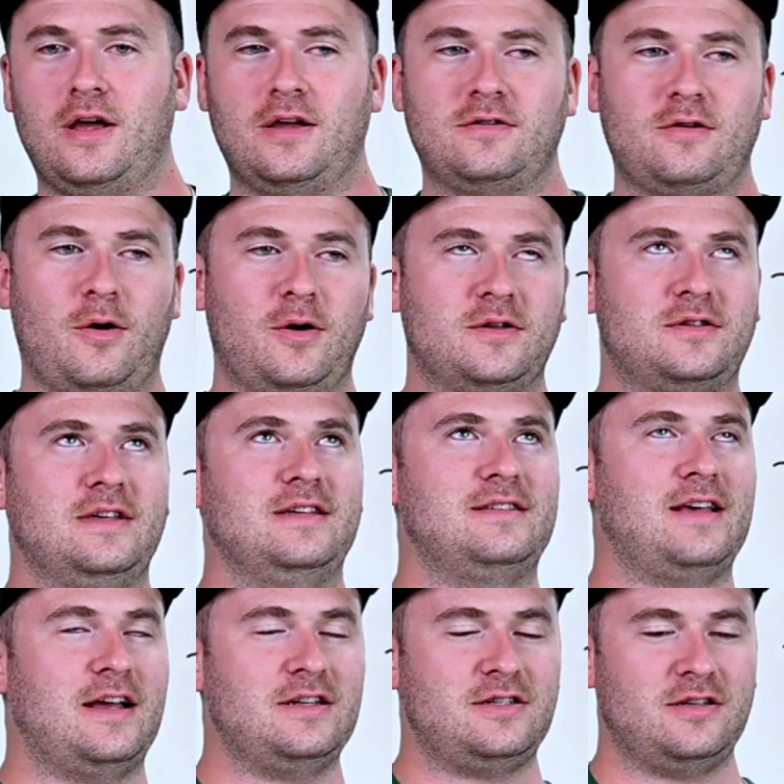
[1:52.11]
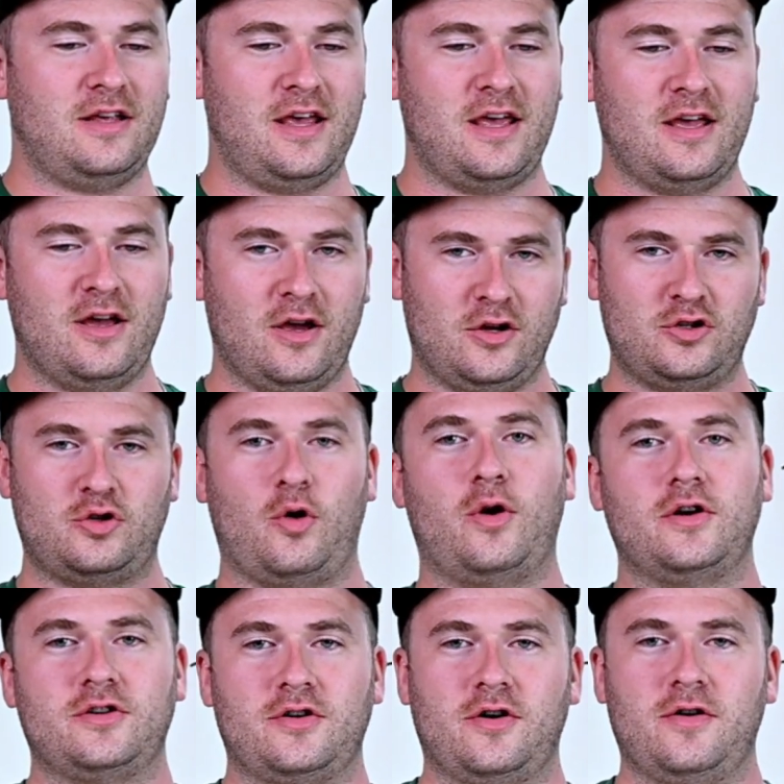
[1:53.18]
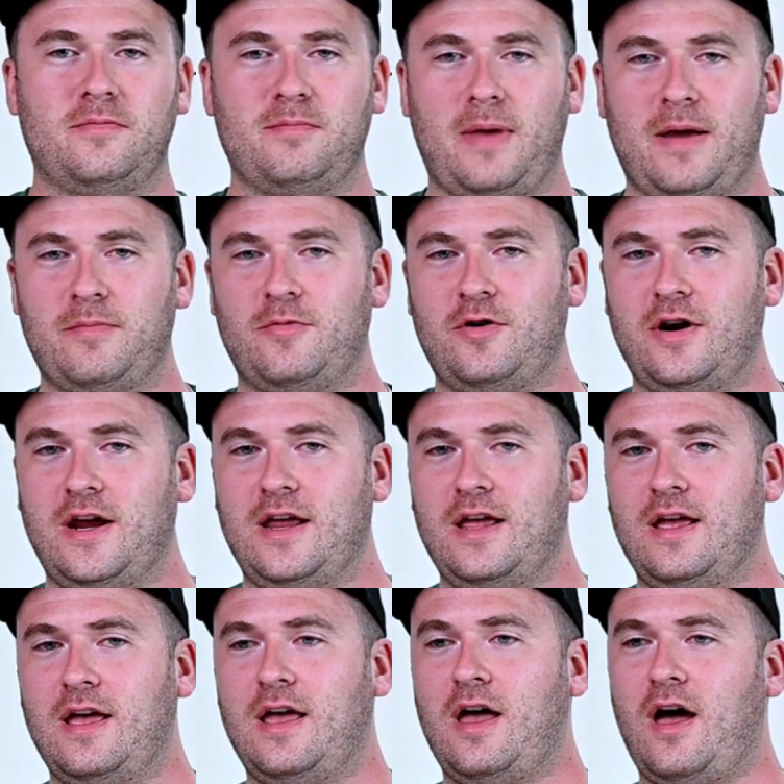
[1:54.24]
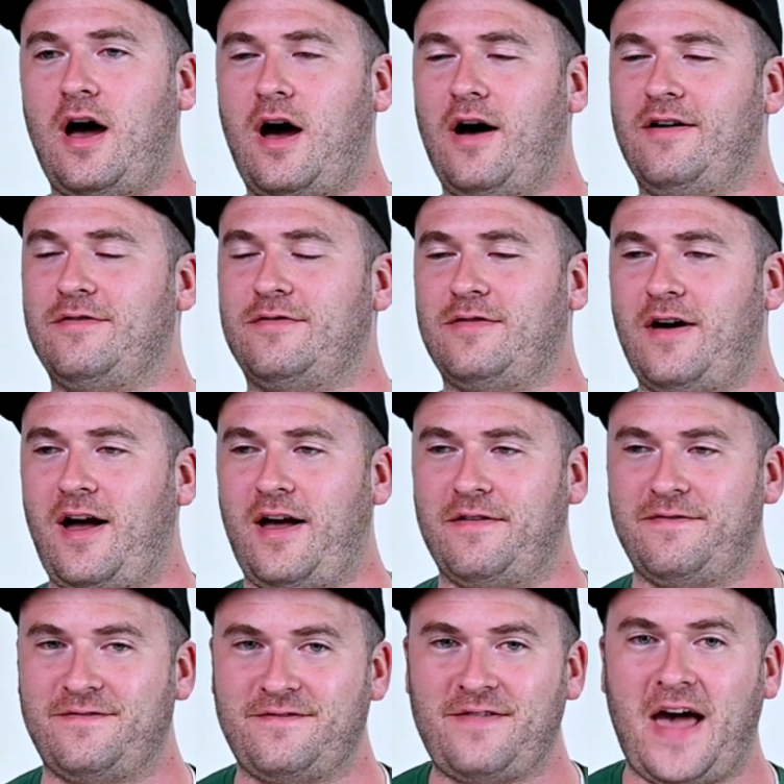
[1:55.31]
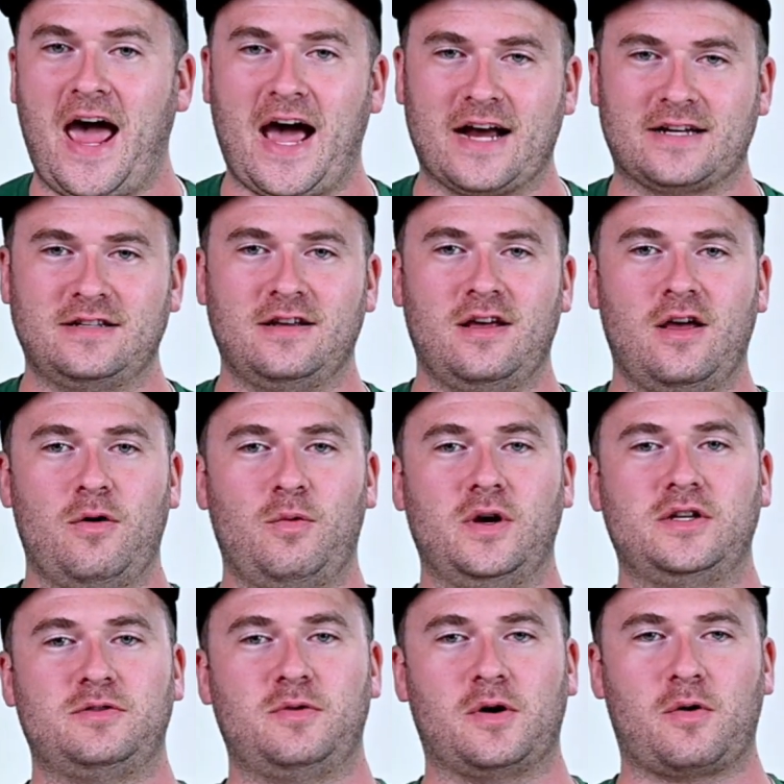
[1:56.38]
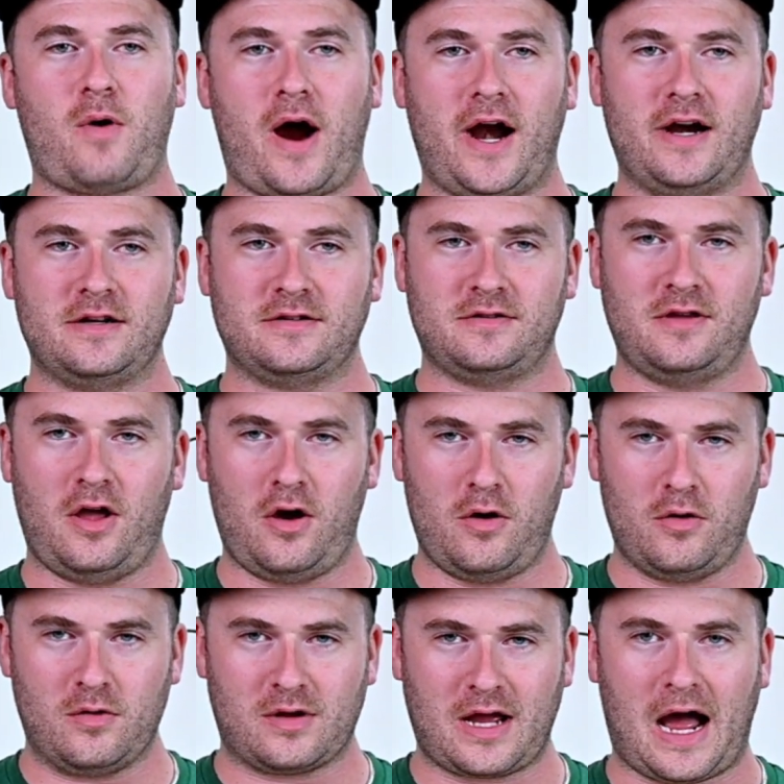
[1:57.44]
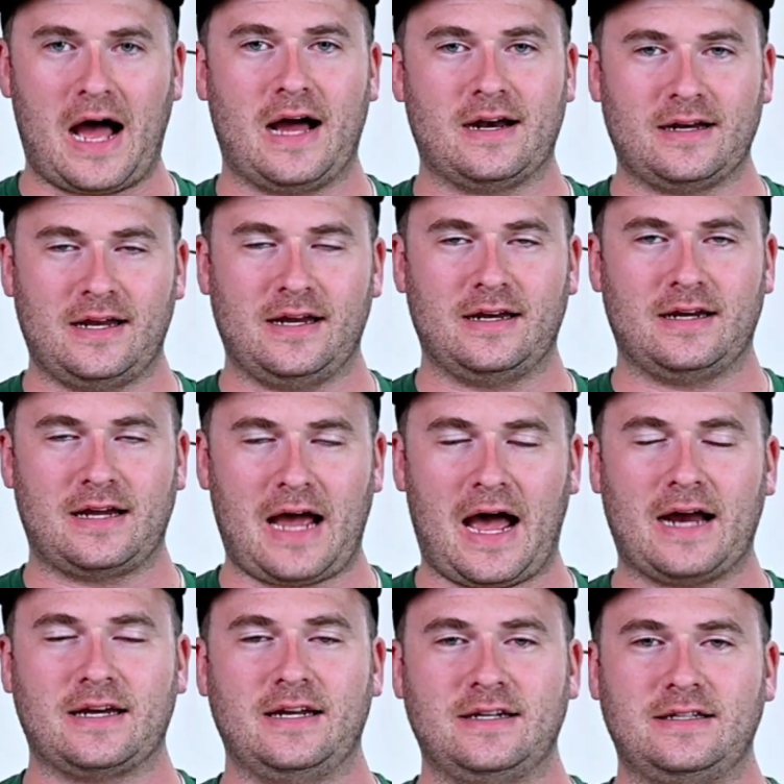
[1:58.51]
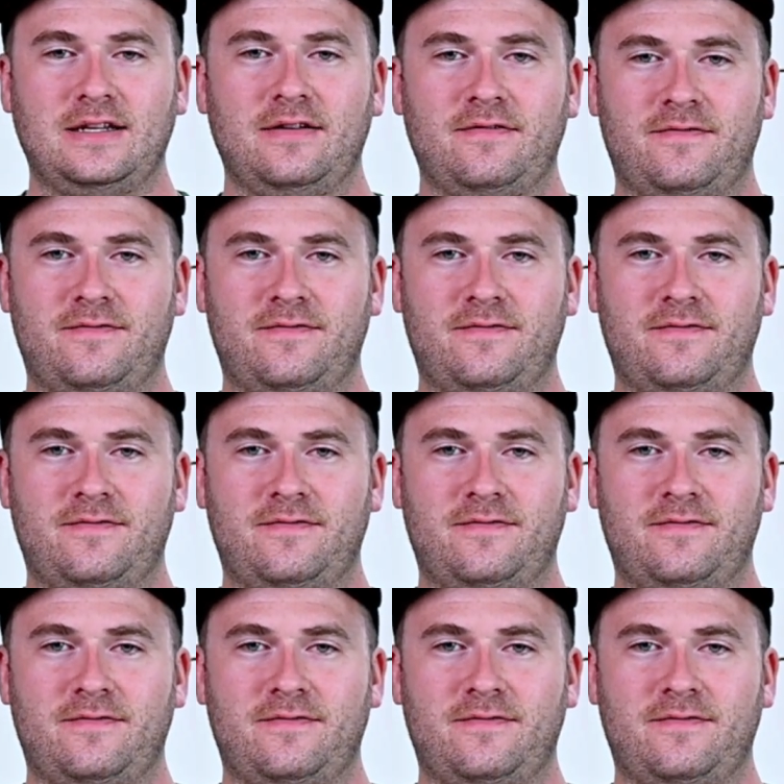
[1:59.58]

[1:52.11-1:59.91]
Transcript: So it's essentially short-term memory of a fact, which requires no cognitive